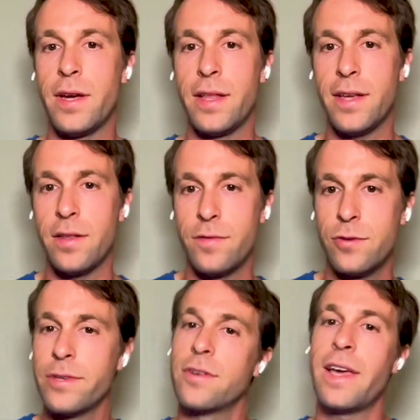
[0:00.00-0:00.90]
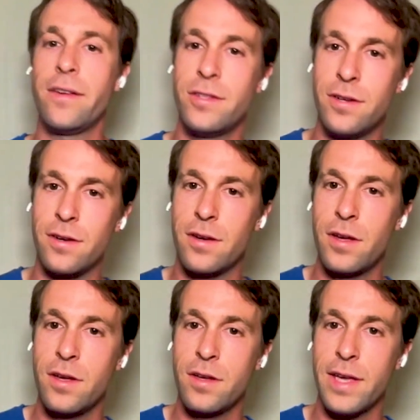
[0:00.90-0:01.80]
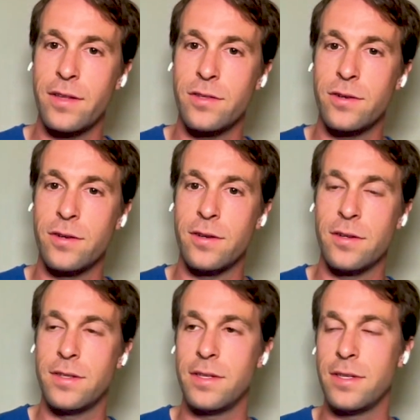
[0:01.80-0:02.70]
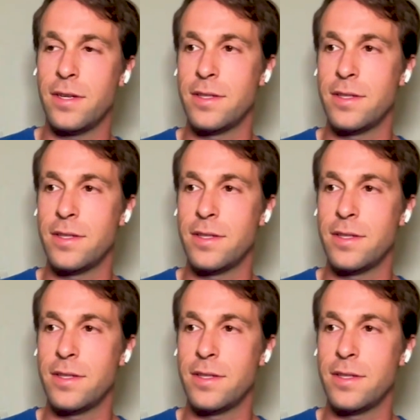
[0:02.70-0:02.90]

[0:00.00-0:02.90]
and kind of doing a counter counter uh,